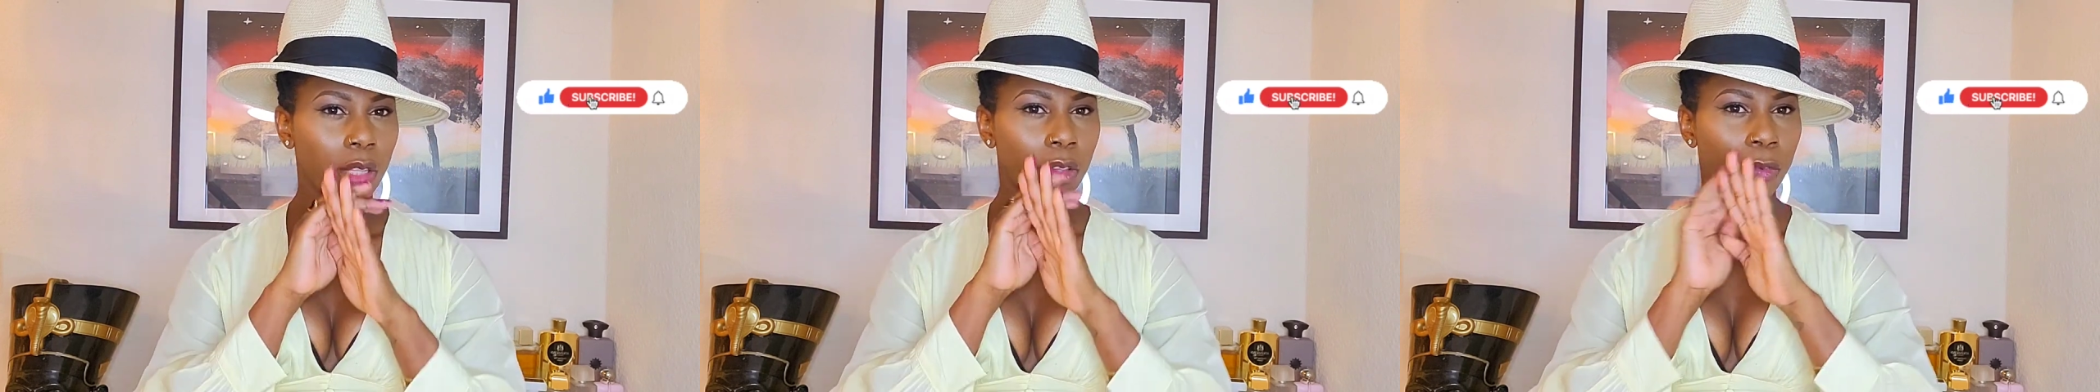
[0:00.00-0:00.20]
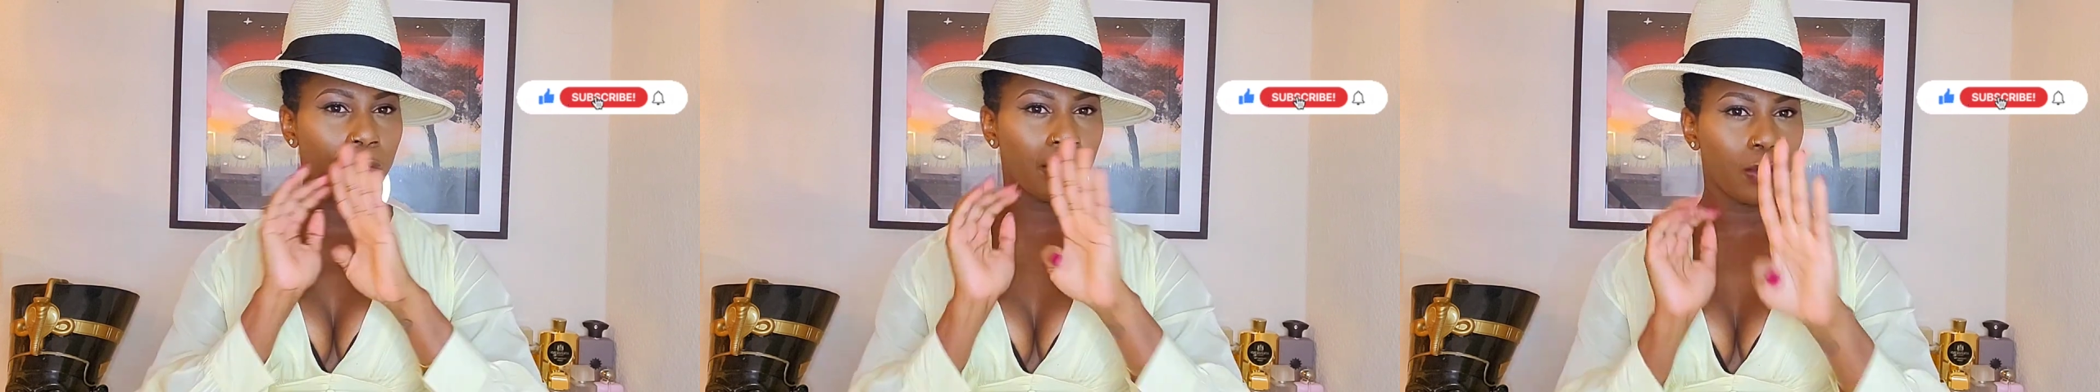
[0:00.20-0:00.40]

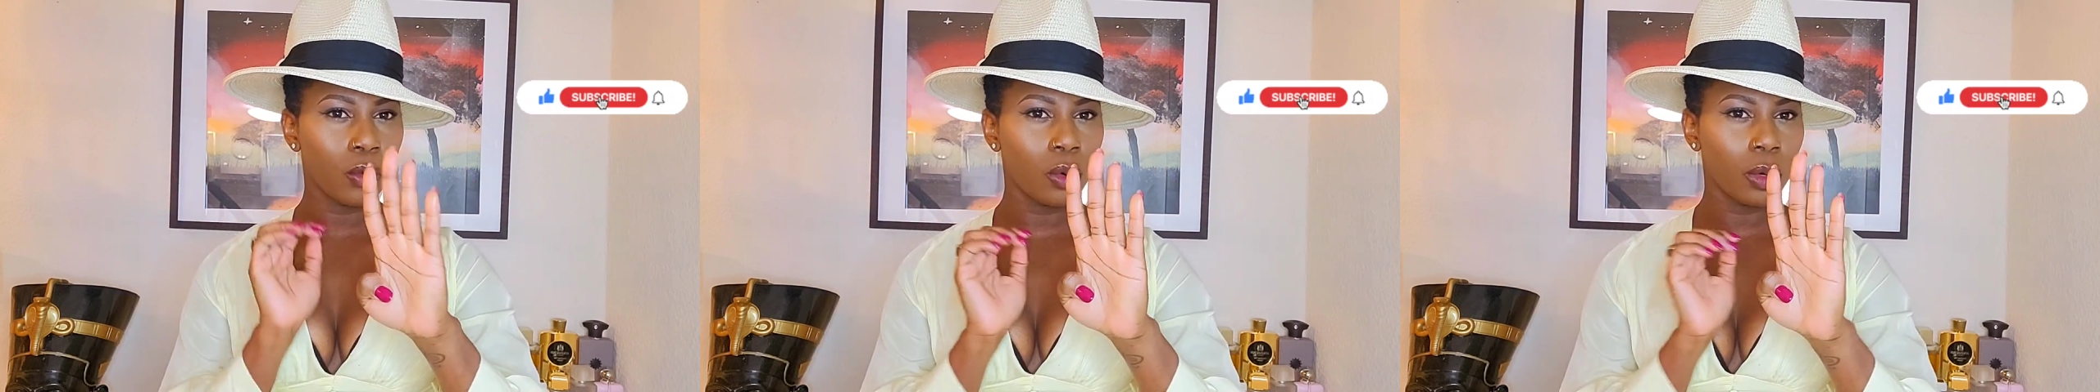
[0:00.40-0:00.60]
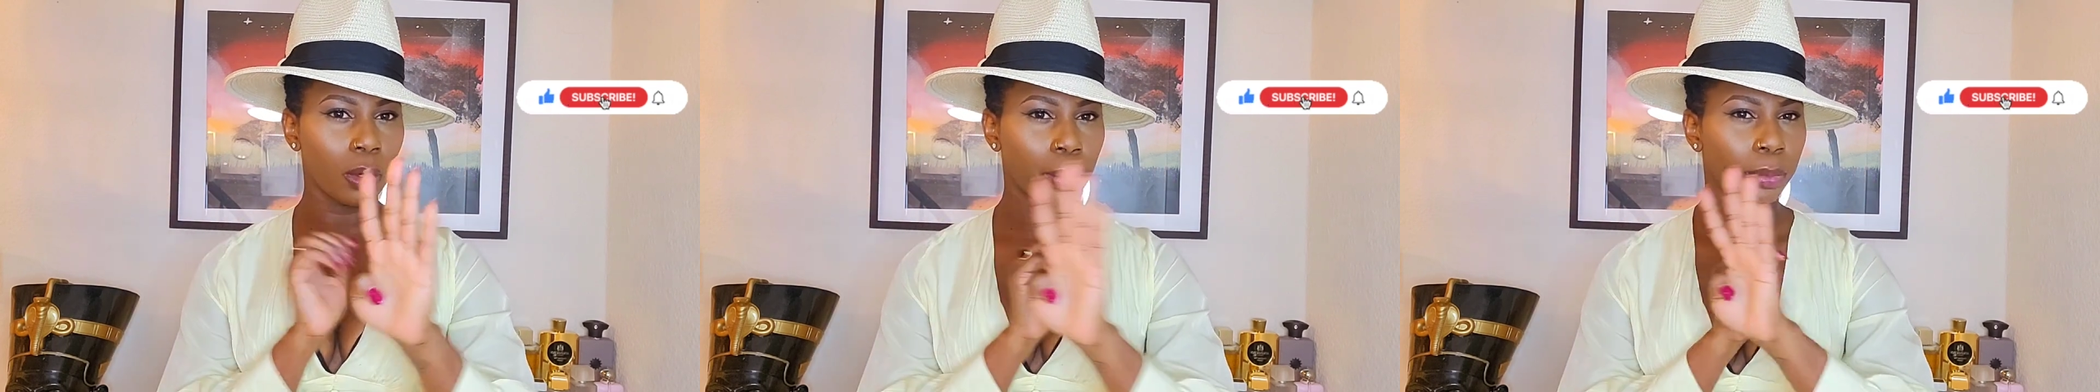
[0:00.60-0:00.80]
the
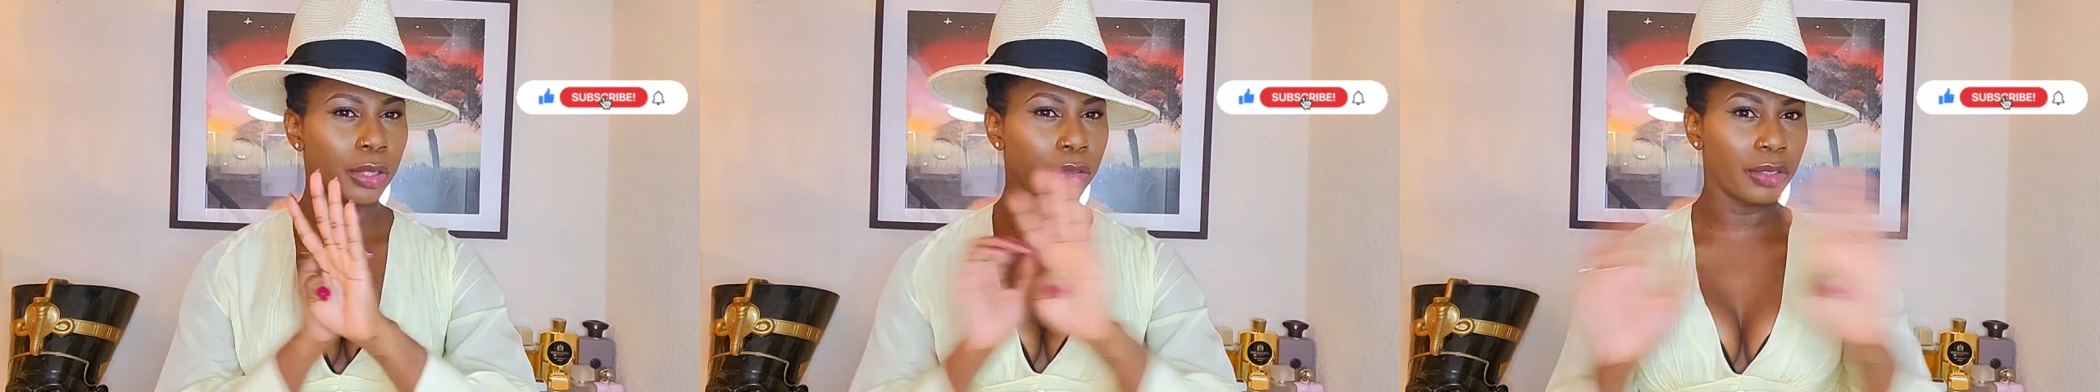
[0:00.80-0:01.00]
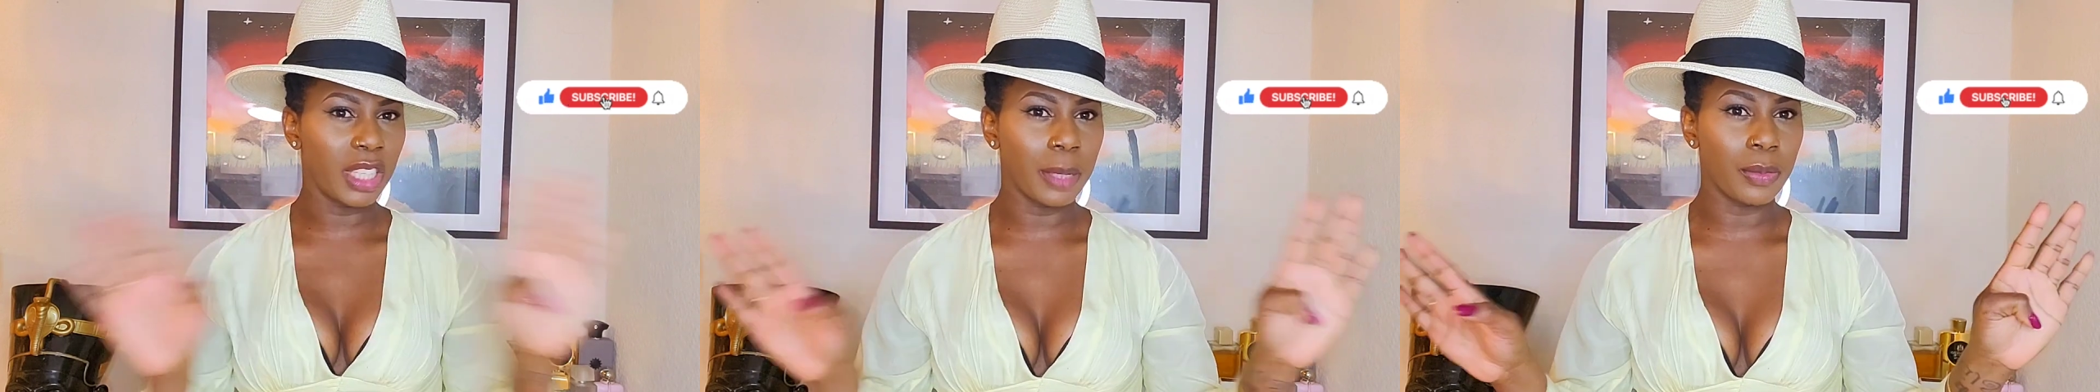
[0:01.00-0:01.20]
four
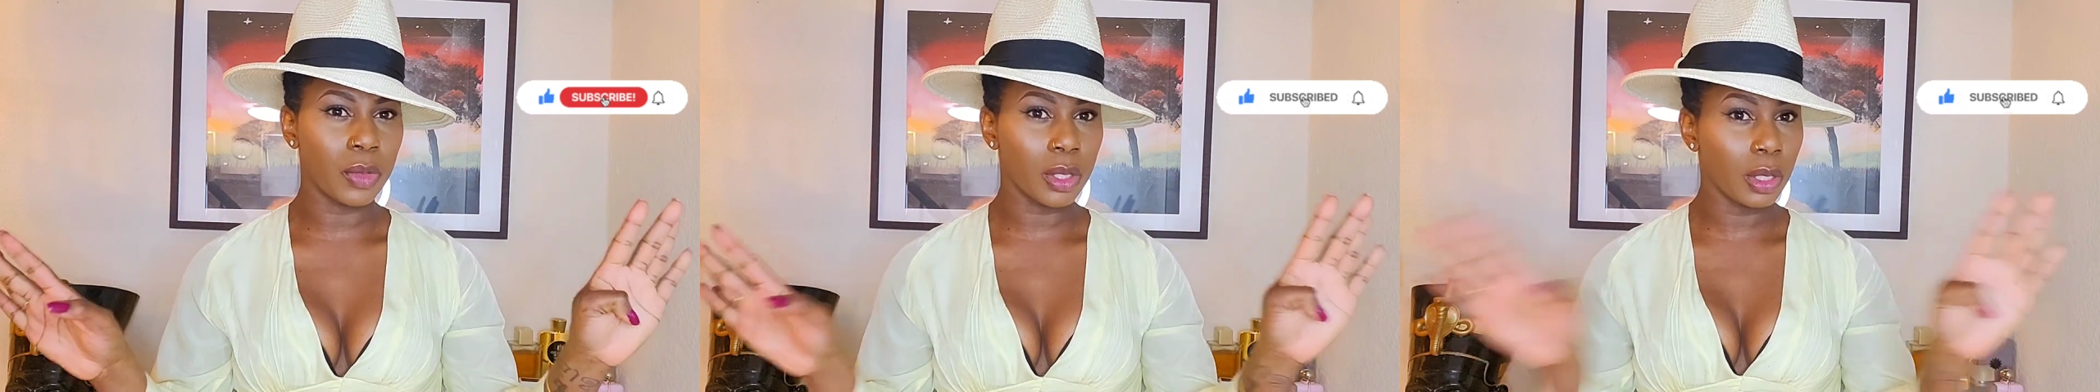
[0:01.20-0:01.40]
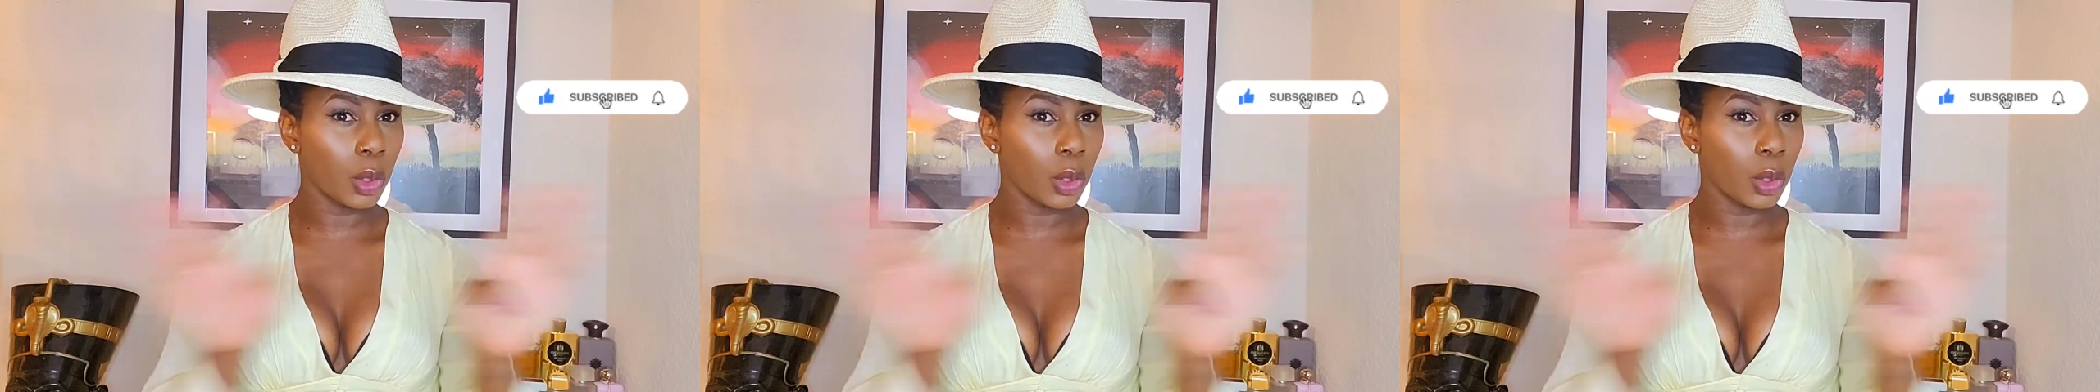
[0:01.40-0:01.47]
perfumes,